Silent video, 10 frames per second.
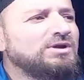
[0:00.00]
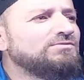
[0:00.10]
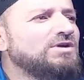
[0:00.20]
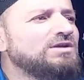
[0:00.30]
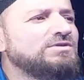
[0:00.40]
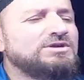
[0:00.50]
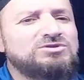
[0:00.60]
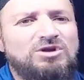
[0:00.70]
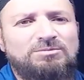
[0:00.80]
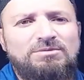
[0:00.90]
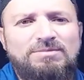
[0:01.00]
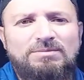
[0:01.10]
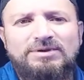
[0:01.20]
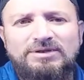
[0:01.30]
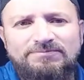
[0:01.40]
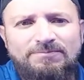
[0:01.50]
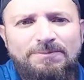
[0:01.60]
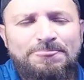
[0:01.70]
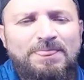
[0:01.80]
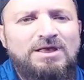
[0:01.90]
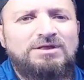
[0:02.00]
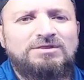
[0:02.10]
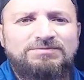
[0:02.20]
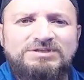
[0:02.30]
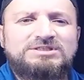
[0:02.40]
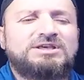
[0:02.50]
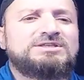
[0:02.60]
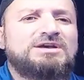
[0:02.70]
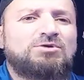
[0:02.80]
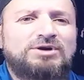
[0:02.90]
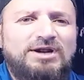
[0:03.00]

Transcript: and 1 1 it is gonna be memory. The first thing is I want to